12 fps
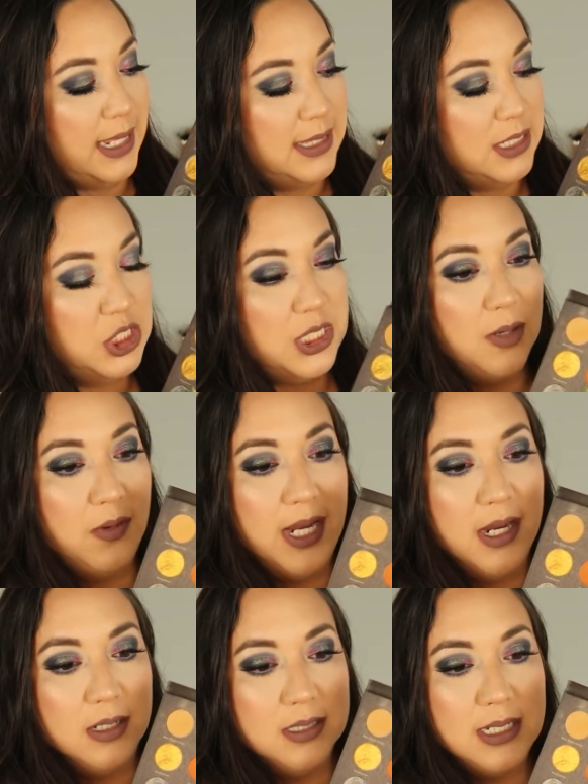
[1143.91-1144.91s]
like this shade right
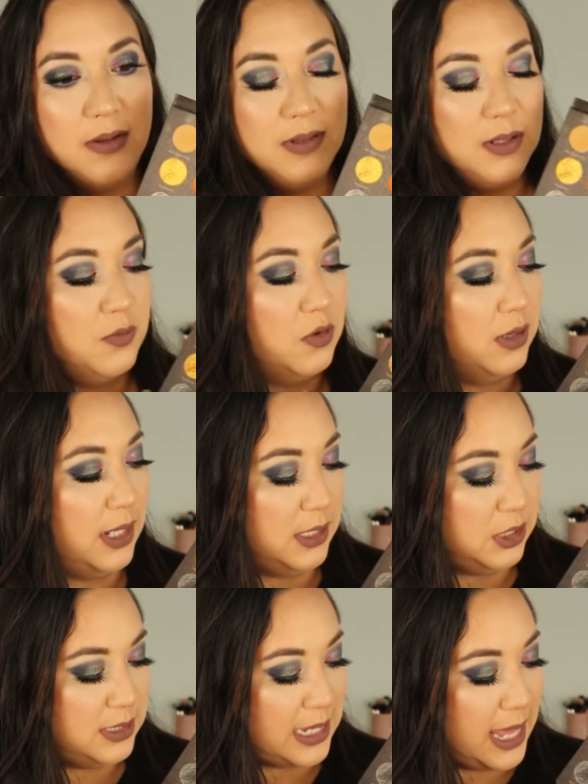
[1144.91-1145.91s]
here is definitely more like
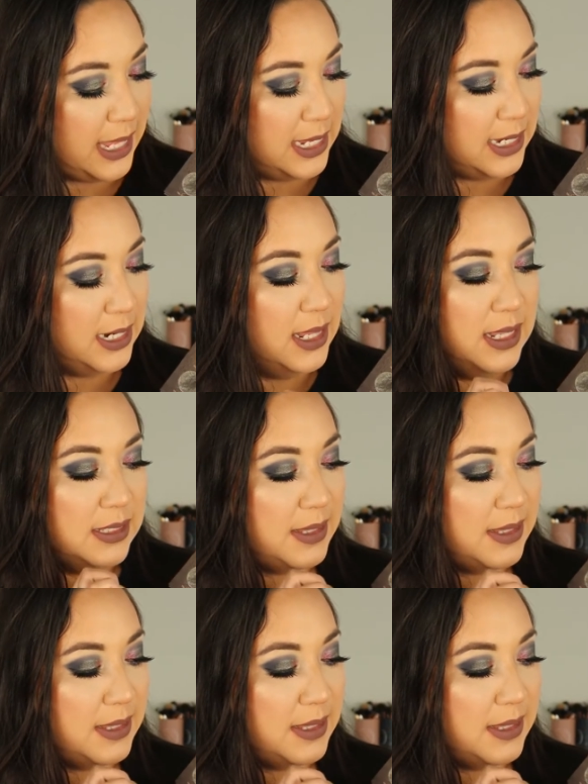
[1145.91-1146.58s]
a satin.